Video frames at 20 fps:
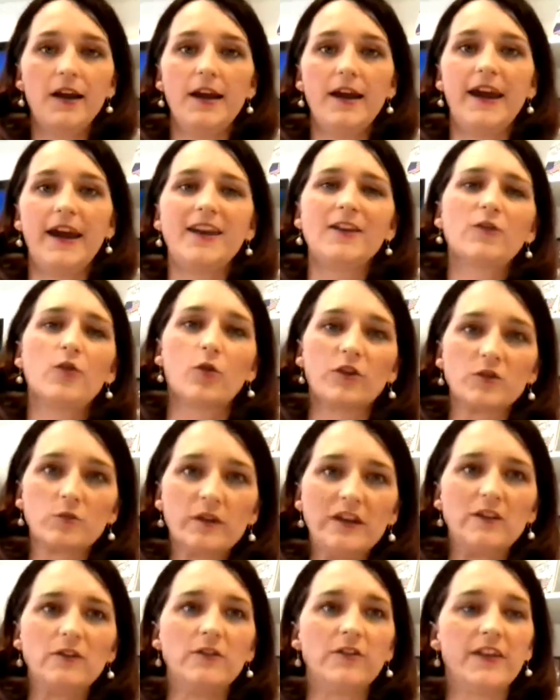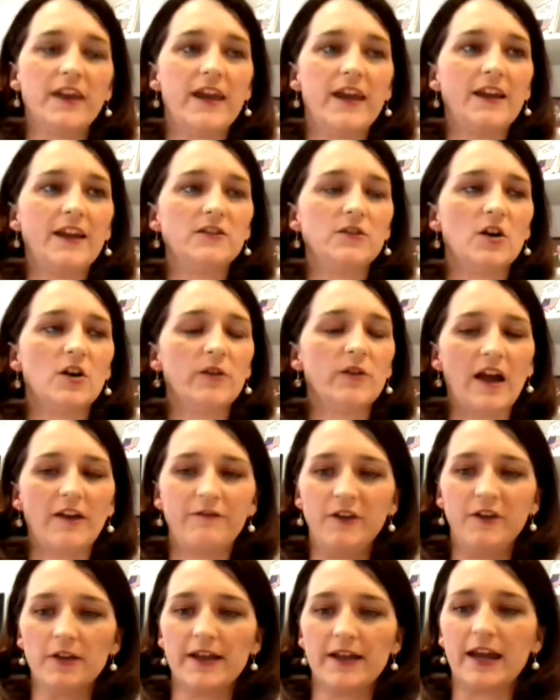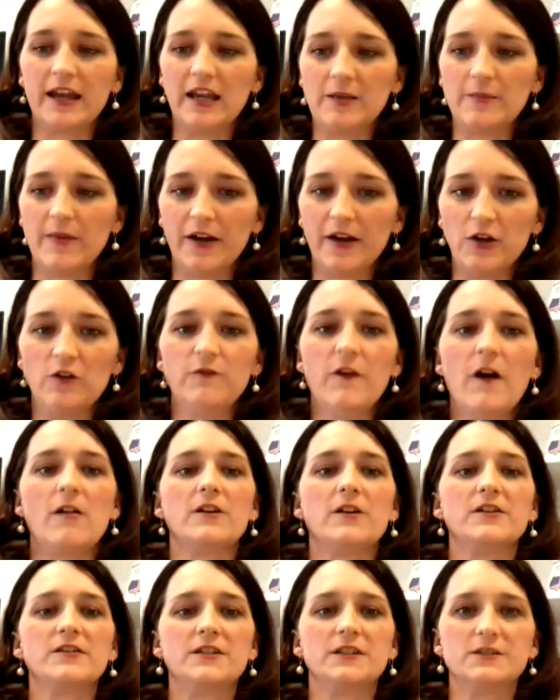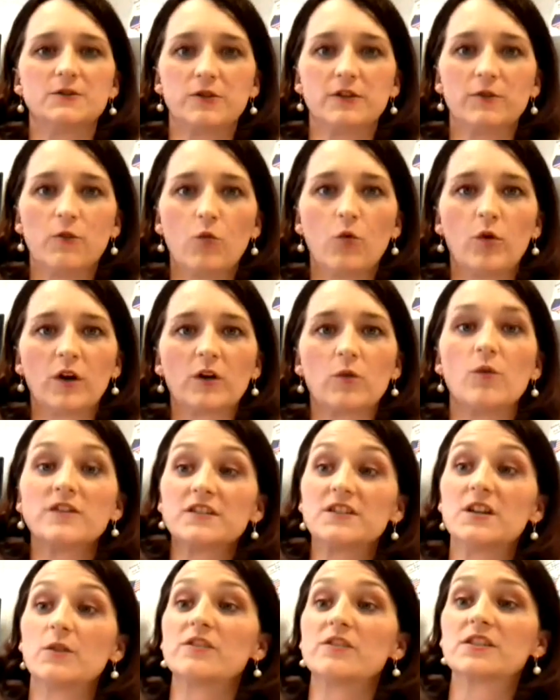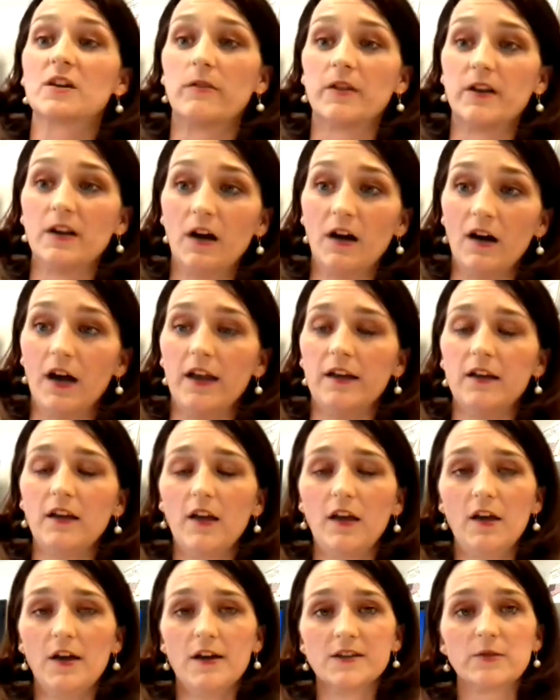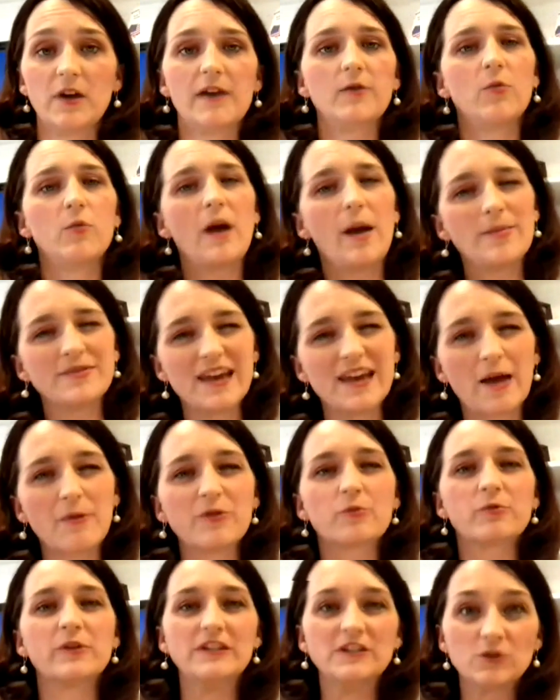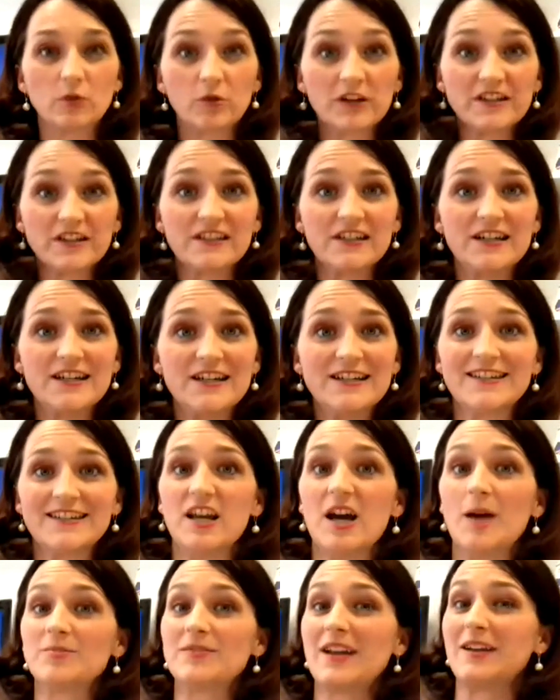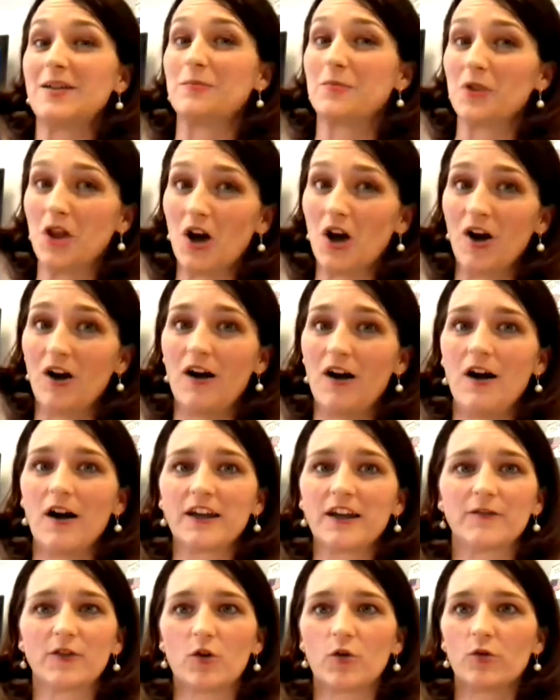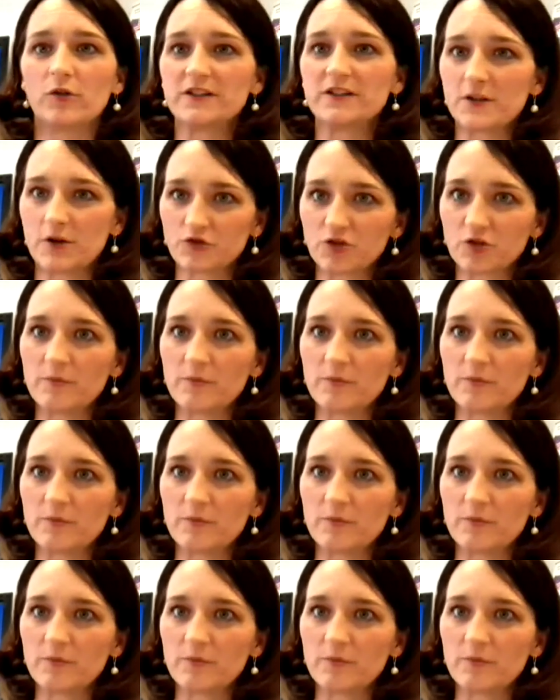And of course, we do things, I feel like anybody who follows this sort of work wants to know what's going on. So we have a website with resources, an updated blog, and of course, social